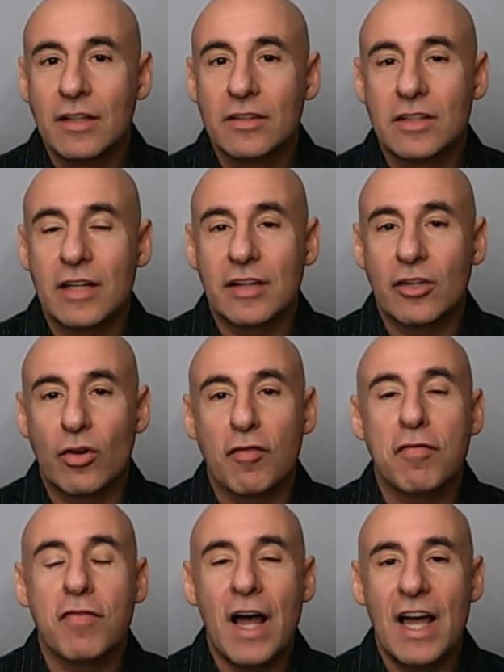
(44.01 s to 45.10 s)
is that there are
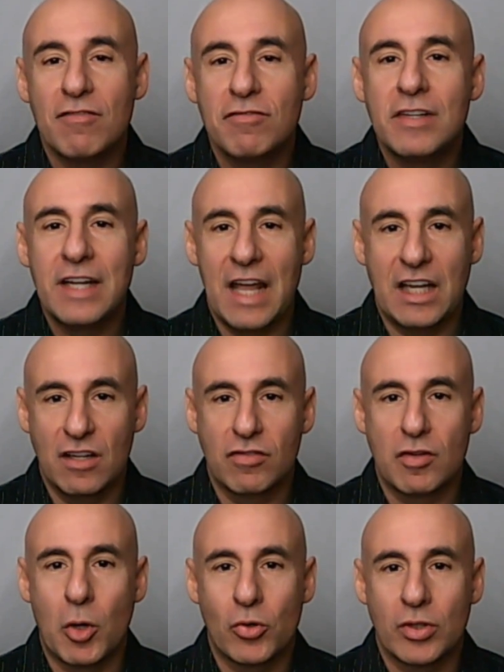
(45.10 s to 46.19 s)
five negative
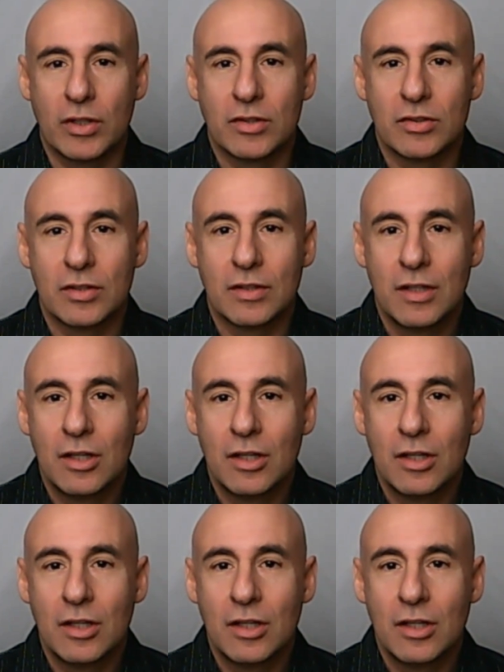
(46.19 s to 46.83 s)
emotions.